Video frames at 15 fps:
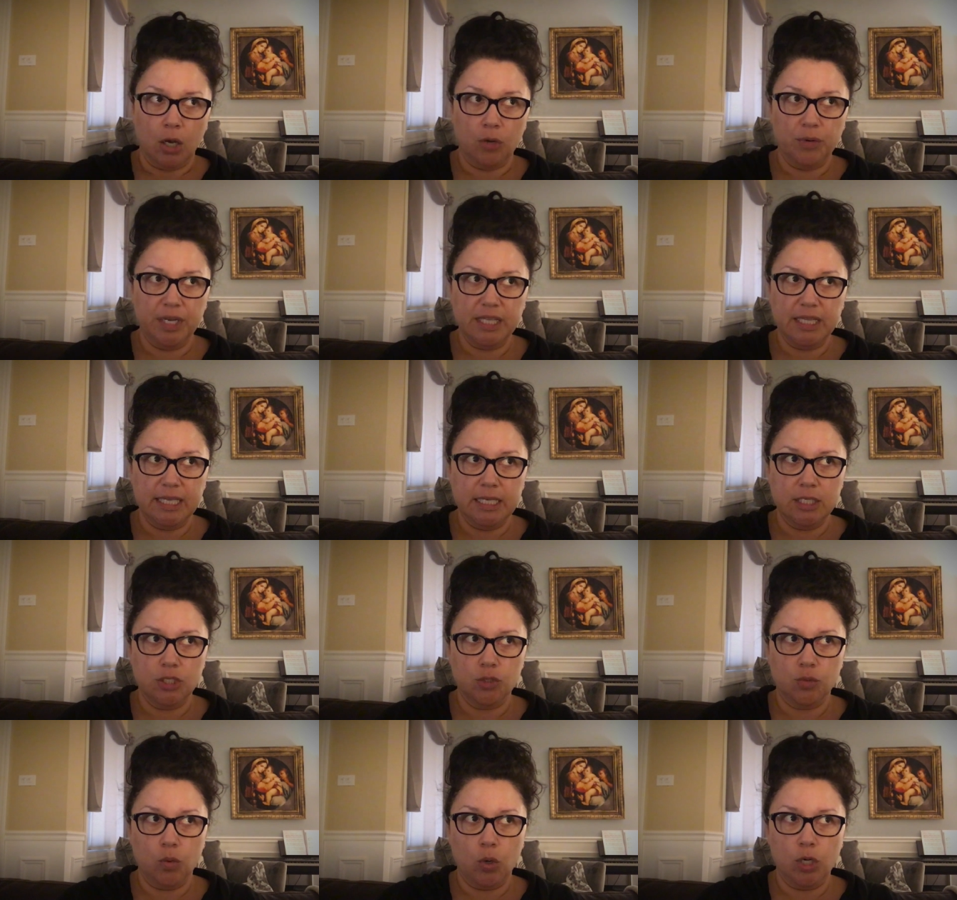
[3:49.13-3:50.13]
already leaning
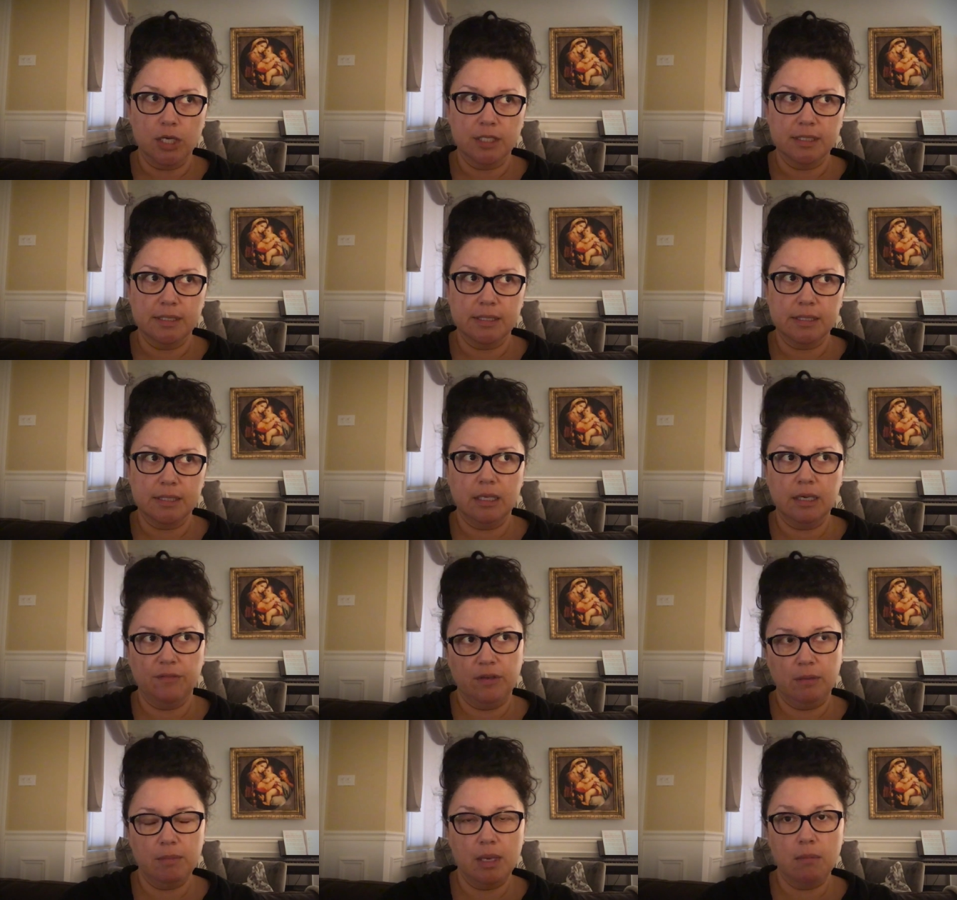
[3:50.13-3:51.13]
towards
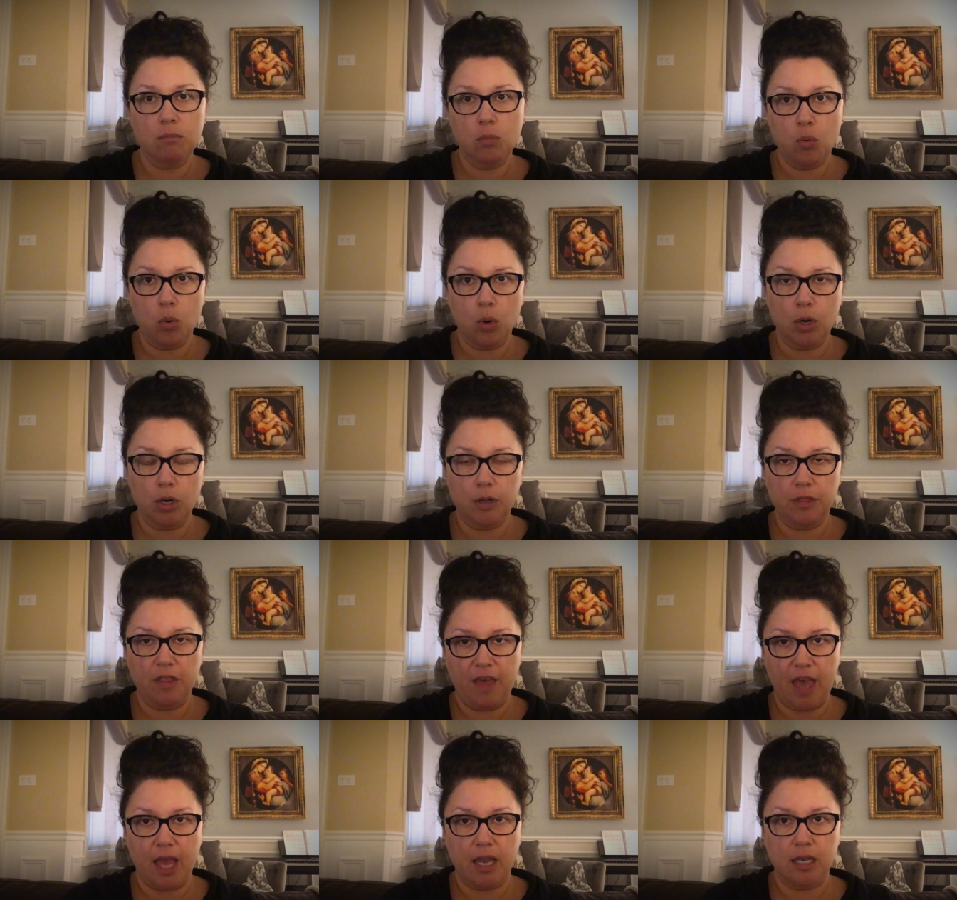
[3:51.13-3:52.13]
giving me more
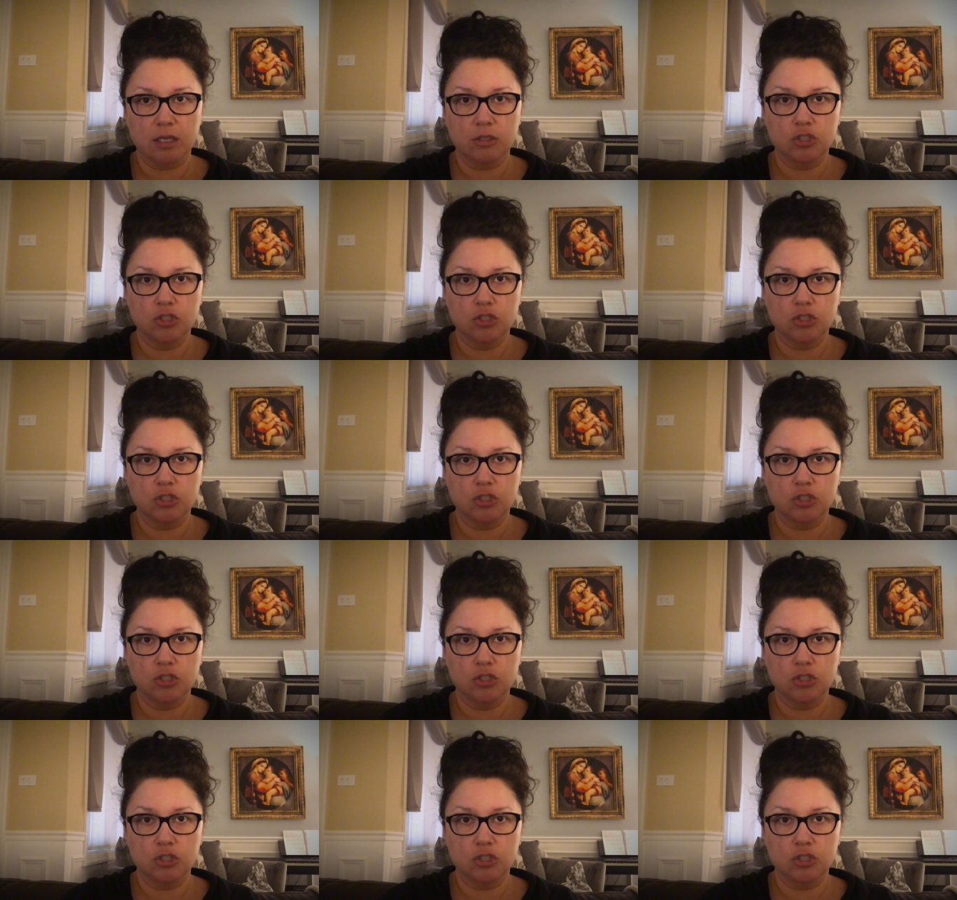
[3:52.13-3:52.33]
than